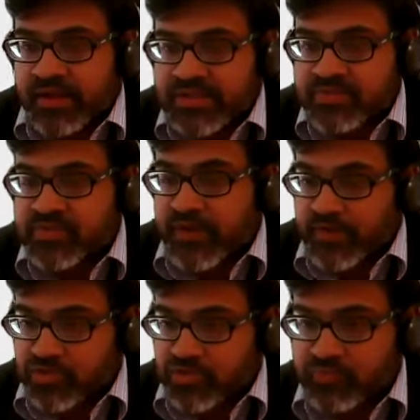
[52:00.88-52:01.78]
in terms of
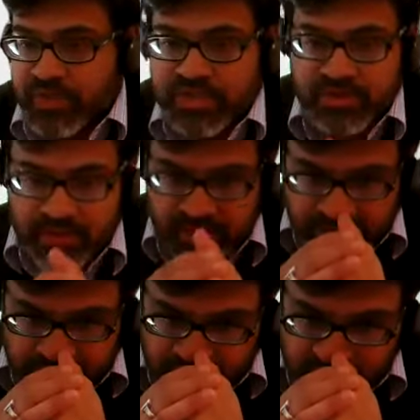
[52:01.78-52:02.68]
how do you make
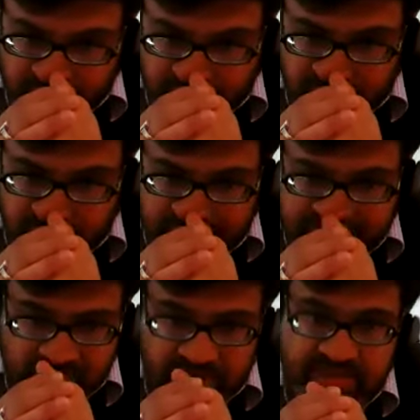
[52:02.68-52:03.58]
use of
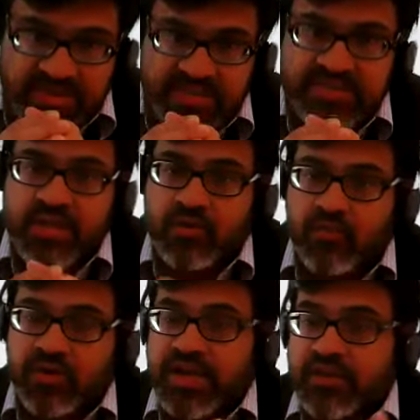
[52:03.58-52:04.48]
flexibilities,
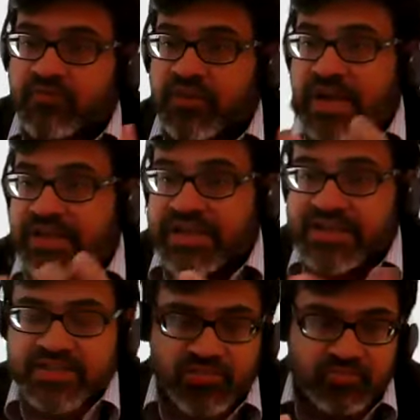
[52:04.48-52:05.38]
what kind of
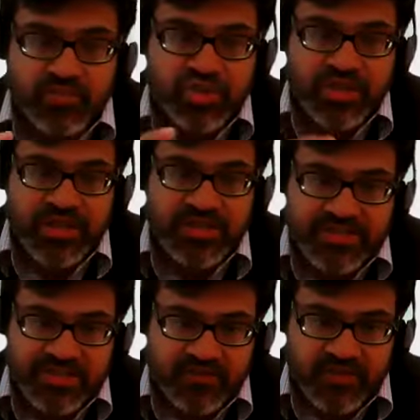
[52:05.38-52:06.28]
guidelines could be shared,
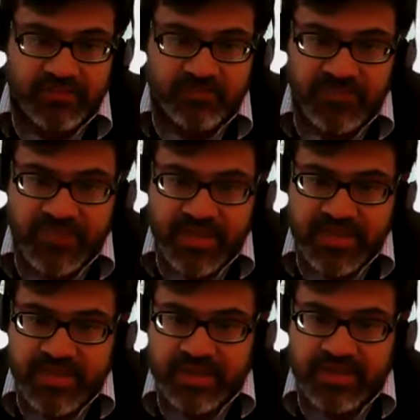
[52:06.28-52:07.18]
etc.
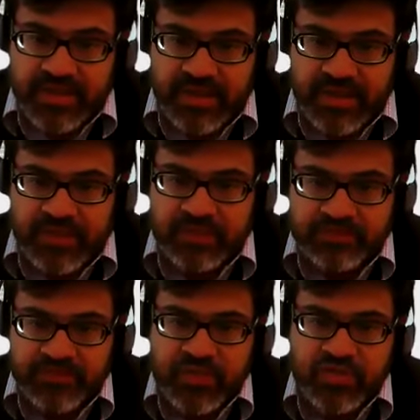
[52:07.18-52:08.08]

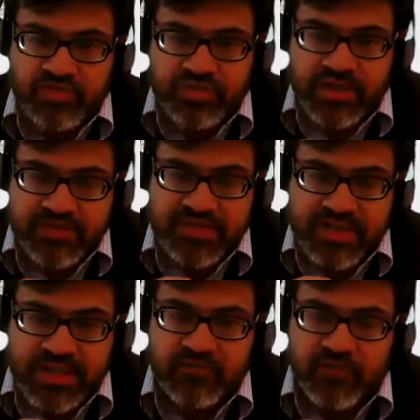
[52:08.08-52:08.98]
So there is
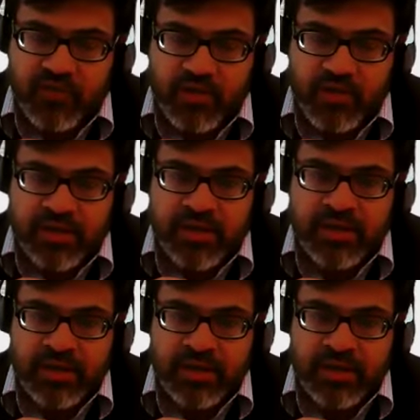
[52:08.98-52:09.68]
need for